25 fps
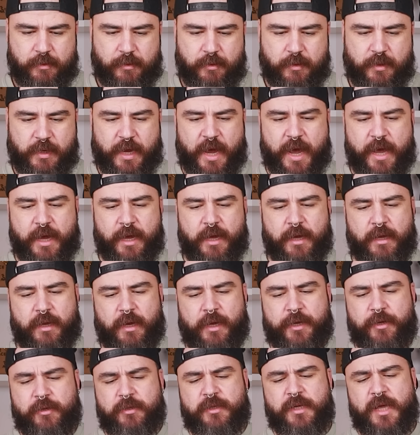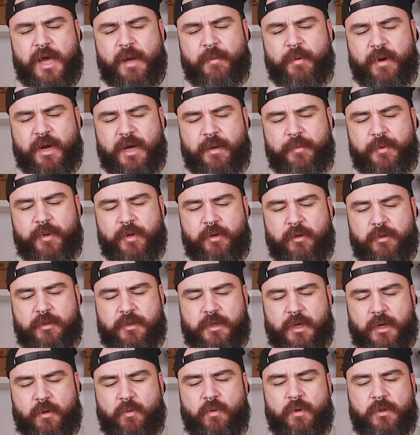Okay, I use the Abaca
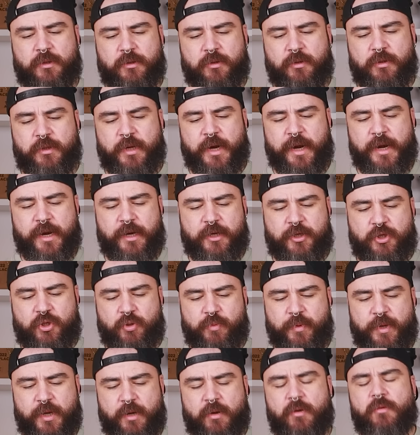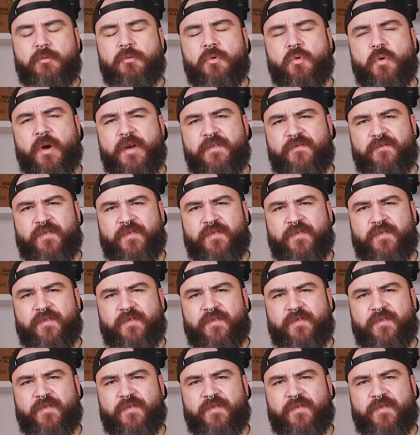because I want the drainage to be quite